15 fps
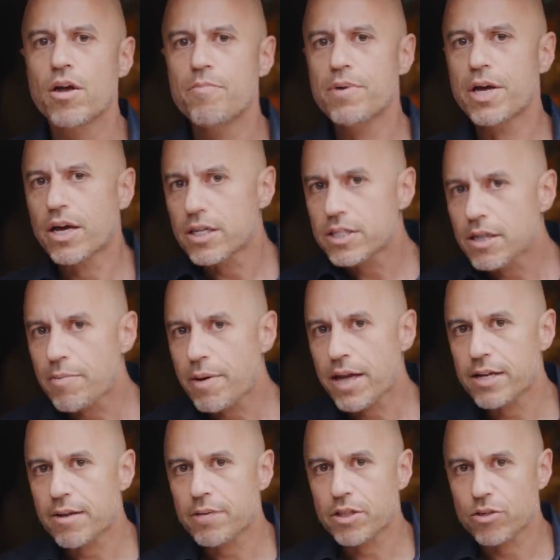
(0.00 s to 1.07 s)
because in a
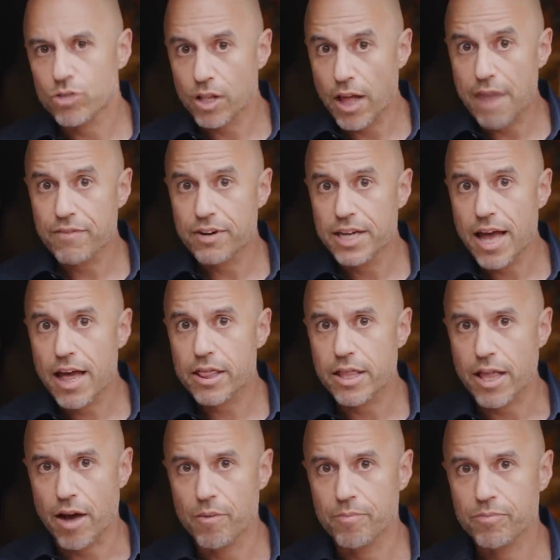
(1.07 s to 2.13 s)
pandemic there's life and death
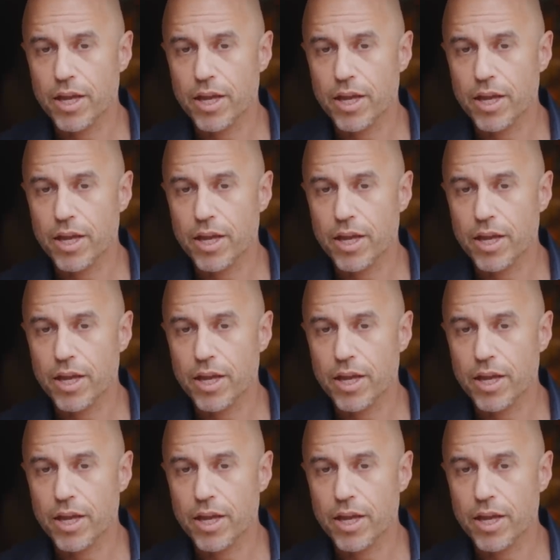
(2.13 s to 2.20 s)
now.